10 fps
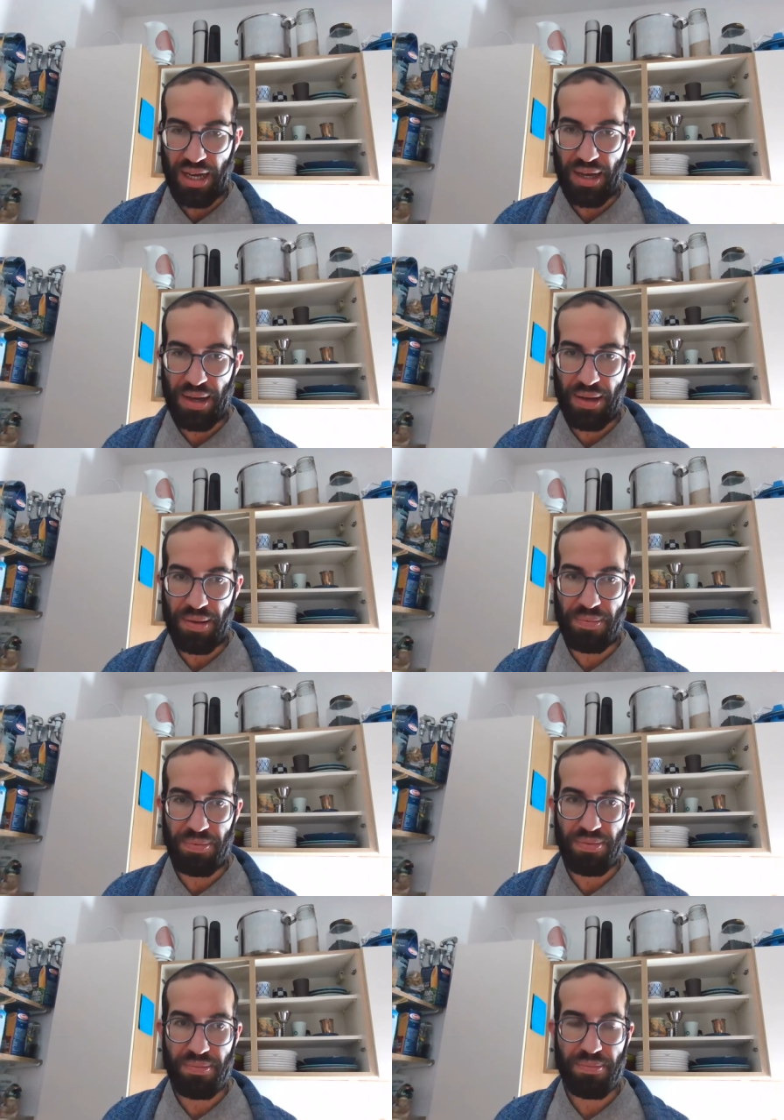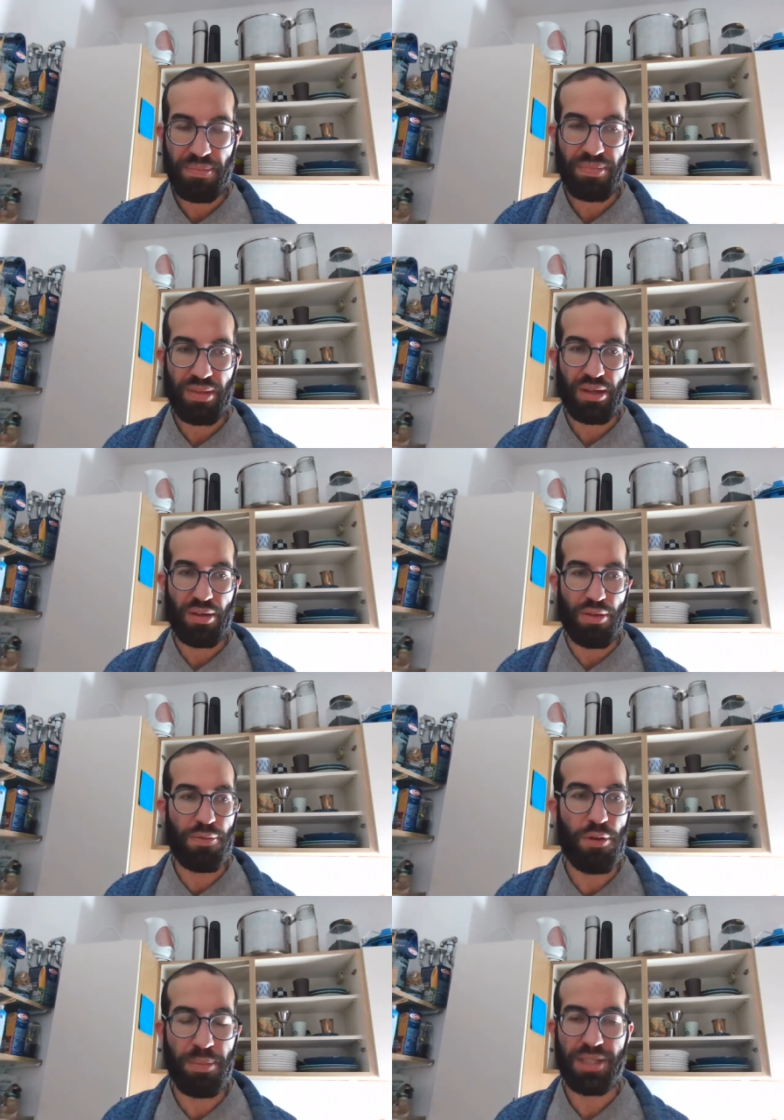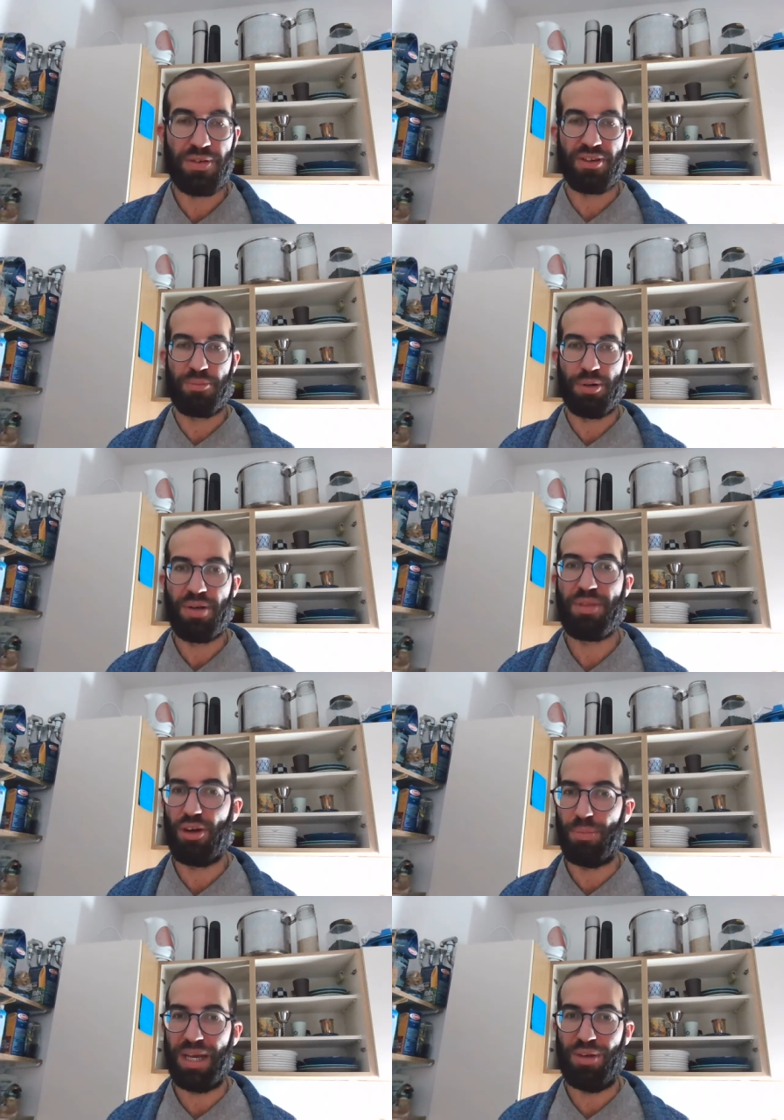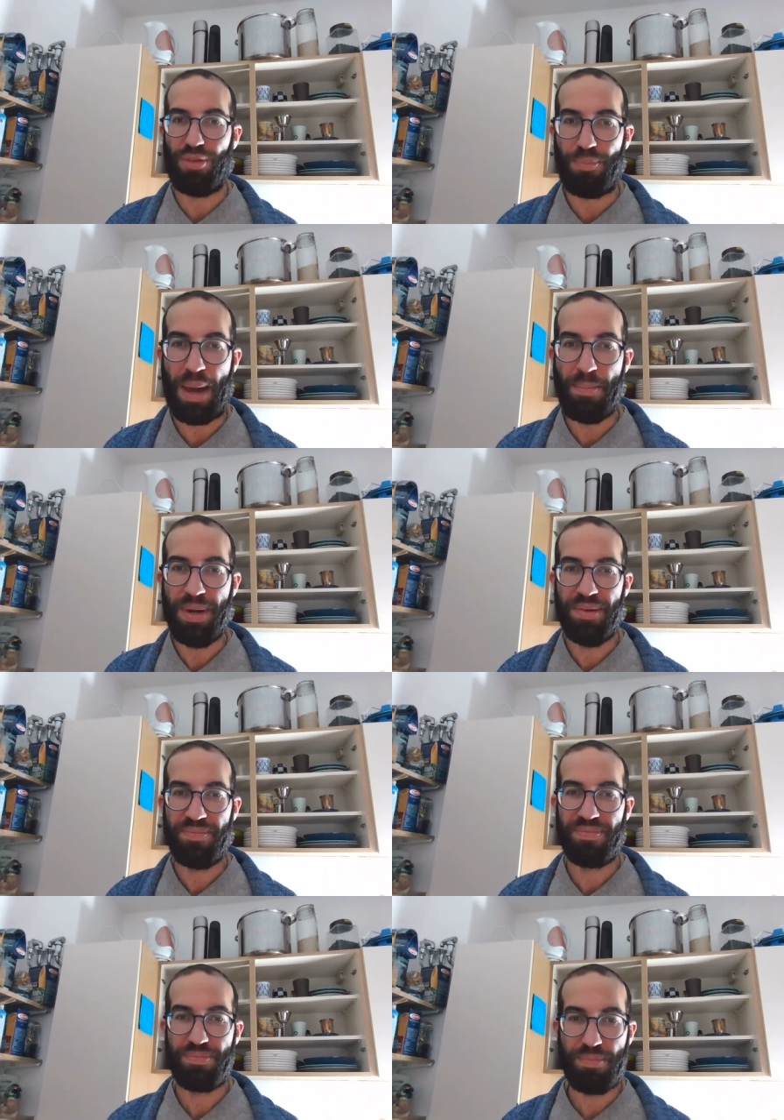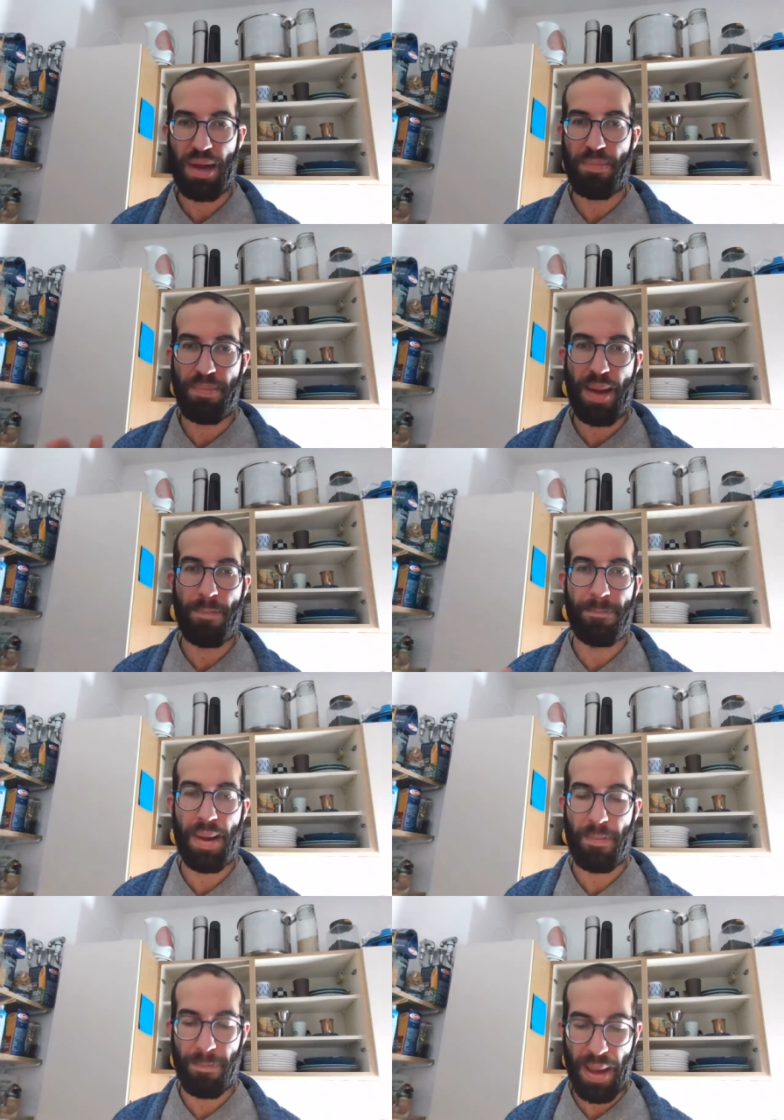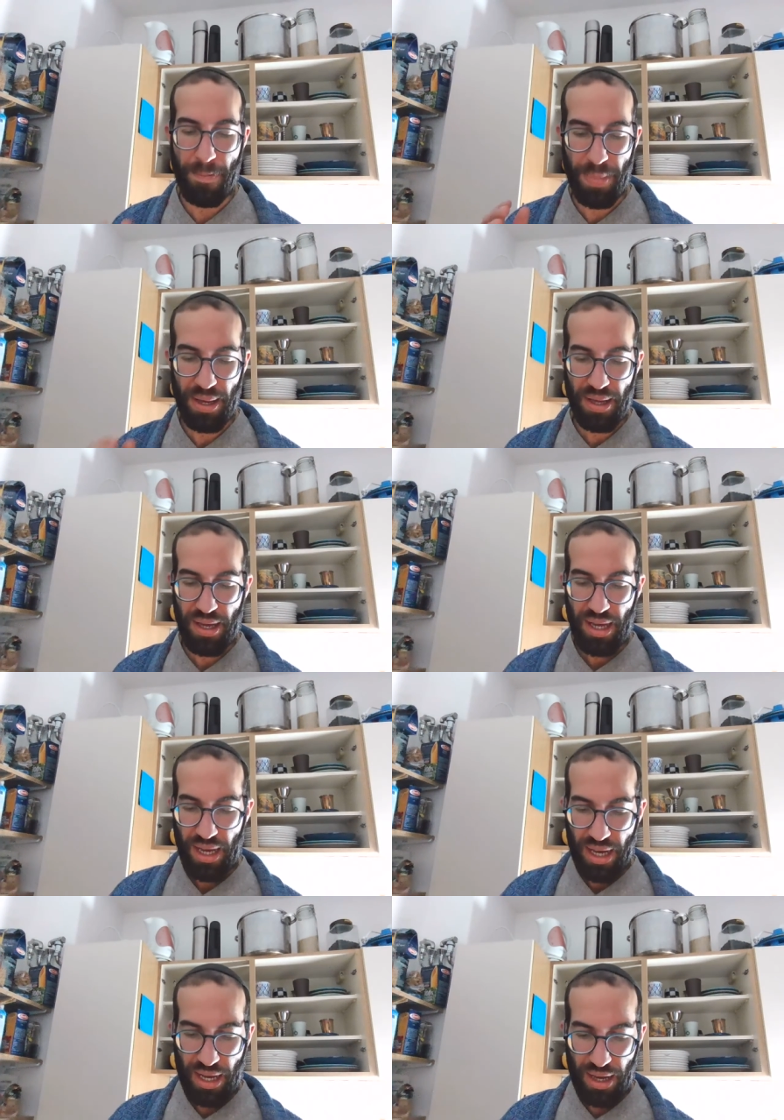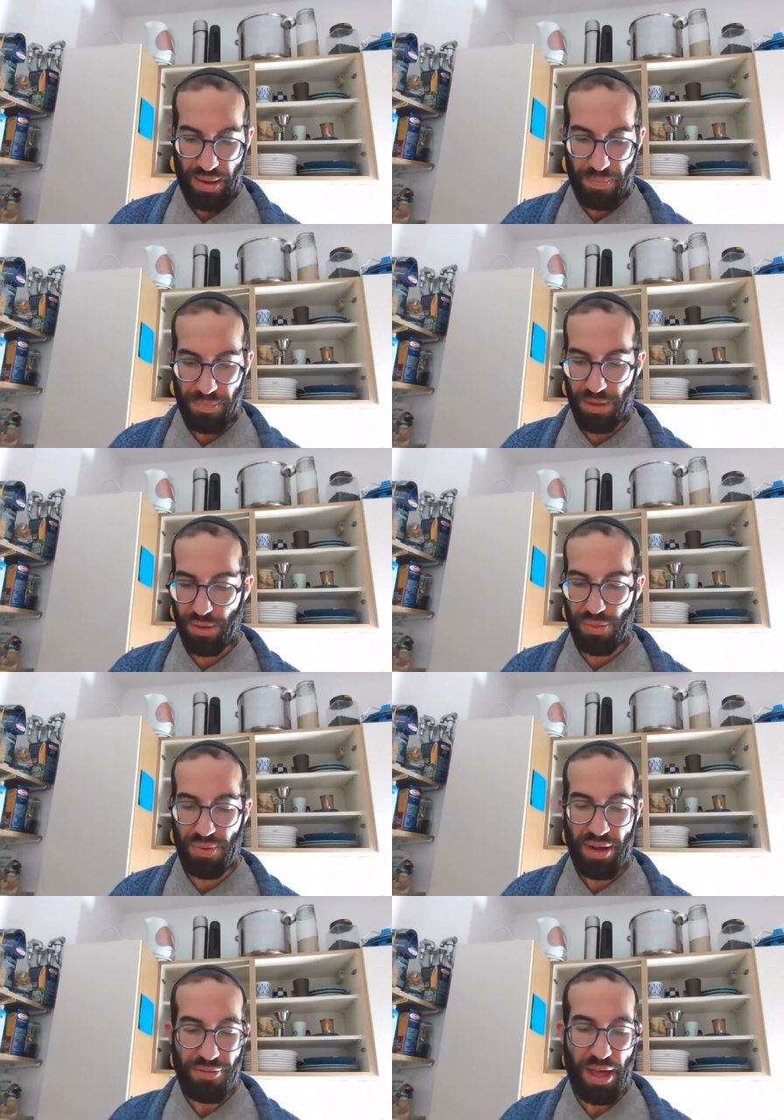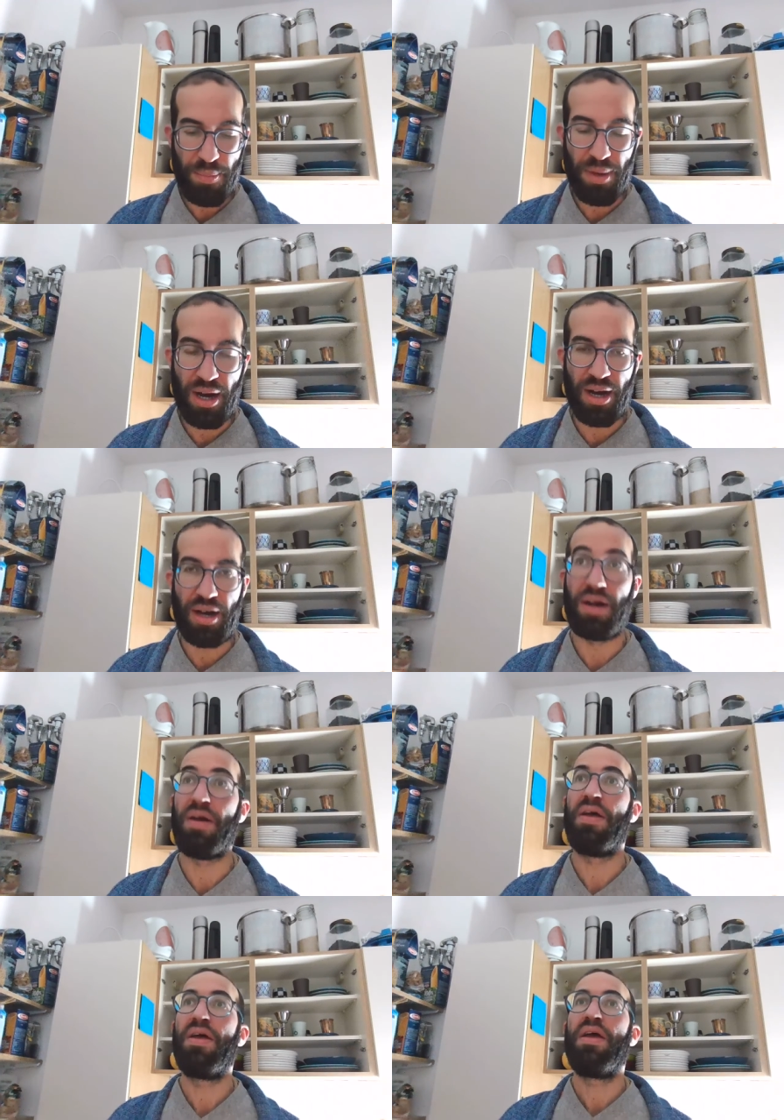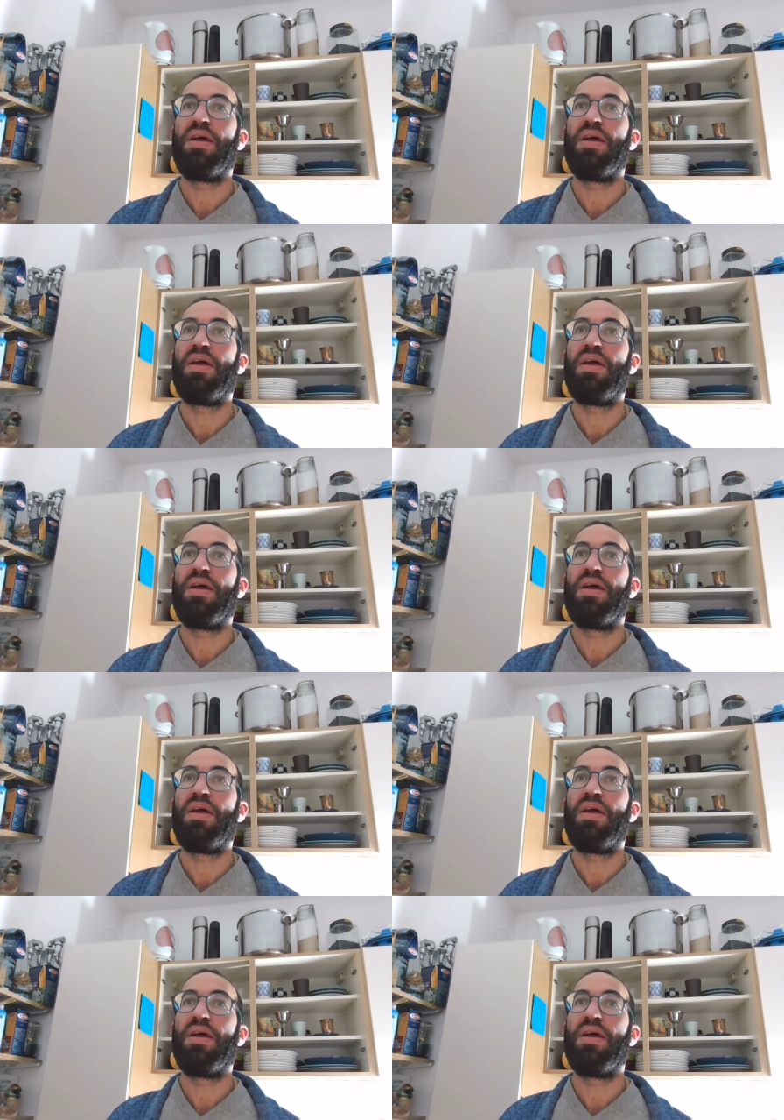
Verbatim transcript: Um, the four mitzvot of Purim, they all begin with mem, mem, mem, mem, mem. Um, three of them are